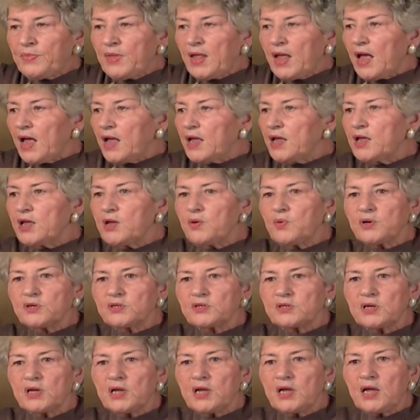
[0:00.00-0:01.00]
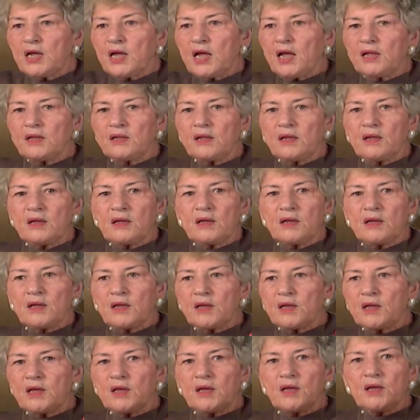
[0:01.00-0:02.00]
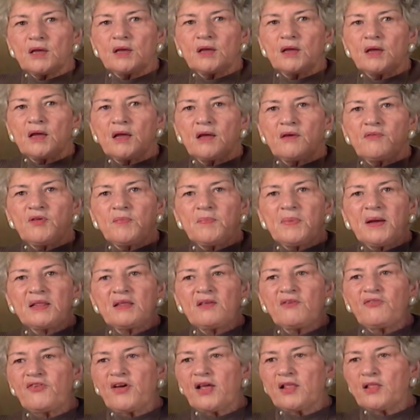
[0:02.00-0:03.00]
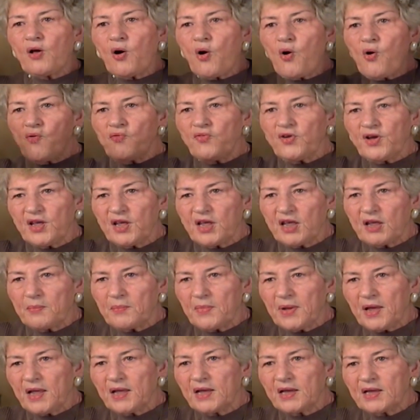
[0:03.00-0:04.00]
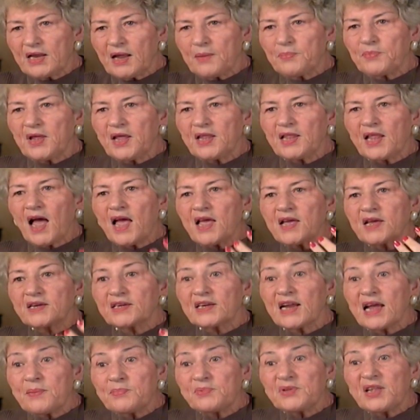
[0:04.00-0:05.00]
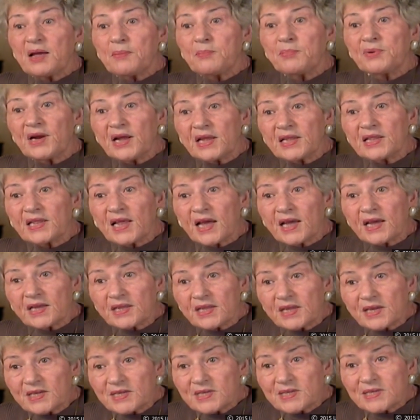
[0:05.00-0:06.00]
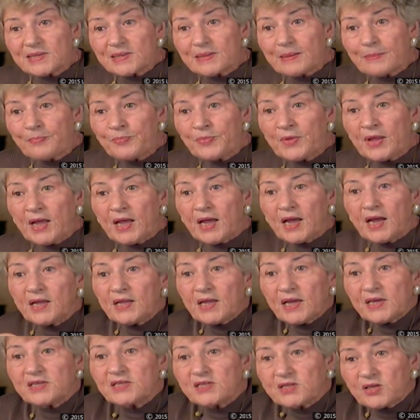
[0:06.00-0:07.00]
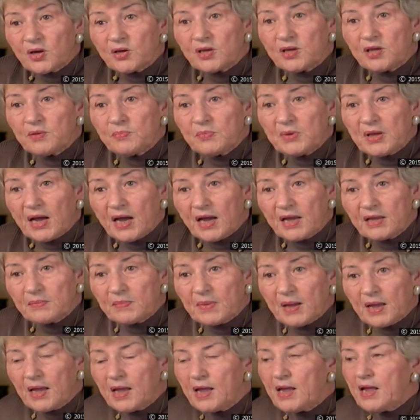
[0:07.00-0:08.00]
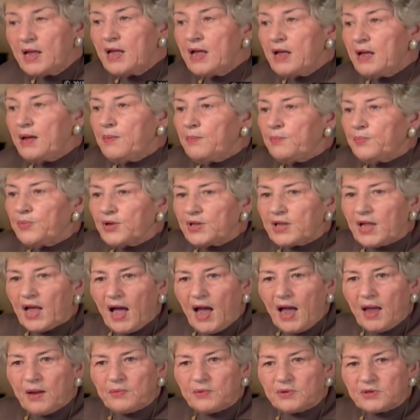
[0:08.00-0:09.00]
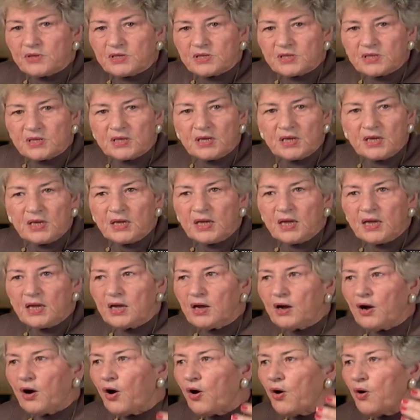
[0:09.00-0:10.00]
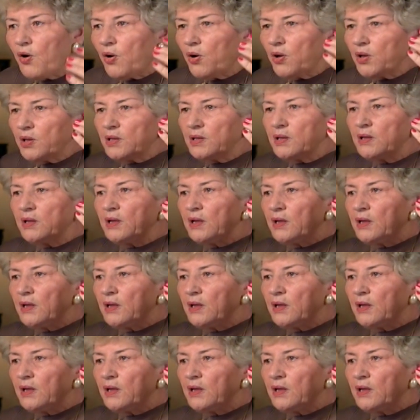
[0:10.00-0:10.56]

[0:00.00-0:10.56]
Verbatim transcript: And he was, and everybody fell over him and grabbed, and I grabbed a bread like this. And I stuck it behind my, but I was, a whole